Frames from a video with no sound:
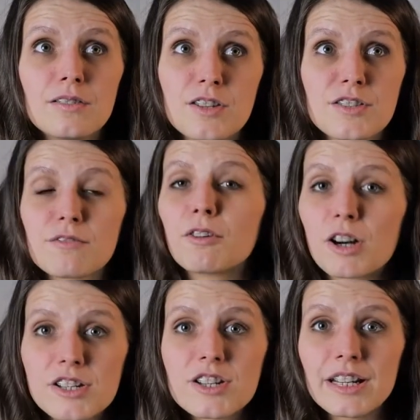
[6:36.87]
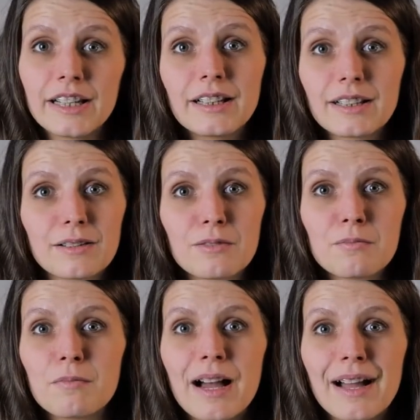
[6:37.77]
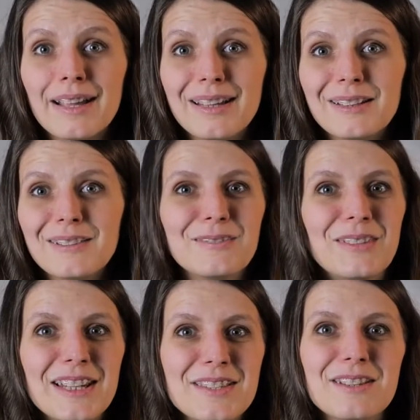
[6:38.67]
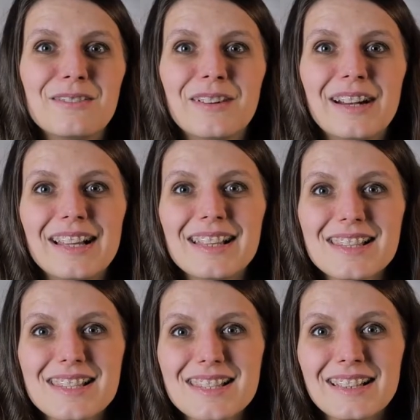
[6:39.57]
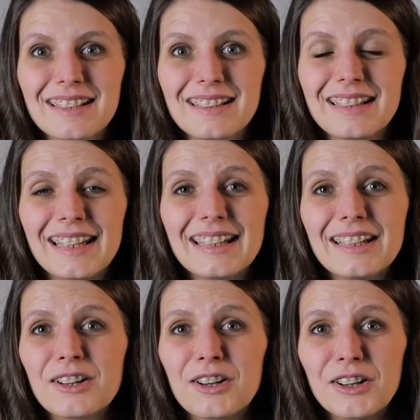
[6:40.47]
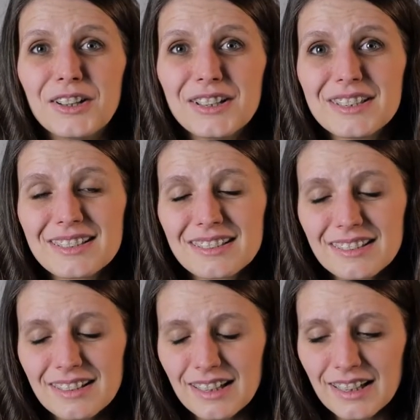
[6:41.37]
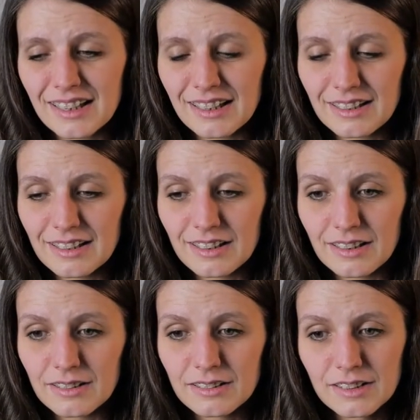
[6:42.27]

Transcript: just watching my ministry friends getting hurt and uh,